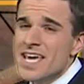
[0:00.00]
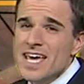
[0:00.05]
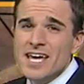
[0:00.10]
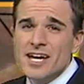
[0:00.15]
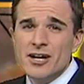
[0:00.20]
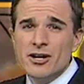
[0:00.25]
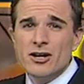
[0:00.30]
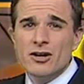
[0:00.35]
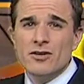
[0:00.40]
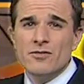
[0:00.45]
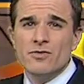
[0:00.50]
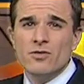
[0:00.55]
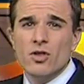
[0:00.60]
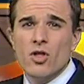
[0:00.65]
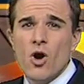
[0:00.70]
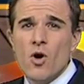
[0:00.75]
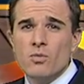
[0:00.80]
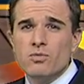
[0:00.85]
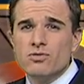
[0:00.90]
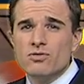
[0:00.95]
An area of
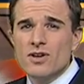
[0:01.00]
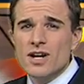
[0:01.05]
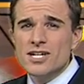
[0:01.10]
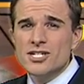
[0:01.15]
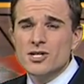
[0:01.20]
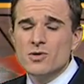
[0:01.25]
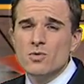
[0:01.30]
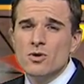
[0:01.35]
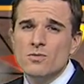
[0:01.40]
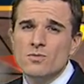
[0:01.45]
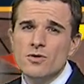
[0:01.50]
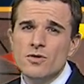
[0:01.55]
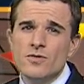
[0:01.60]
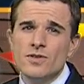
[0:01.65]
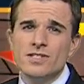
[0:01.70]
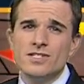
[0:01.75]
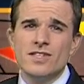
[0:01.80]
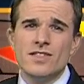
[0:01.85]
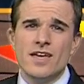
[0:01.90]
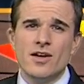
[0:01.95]
low pressure will move
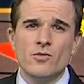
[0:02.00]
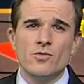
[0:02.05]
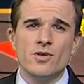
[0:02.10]
into that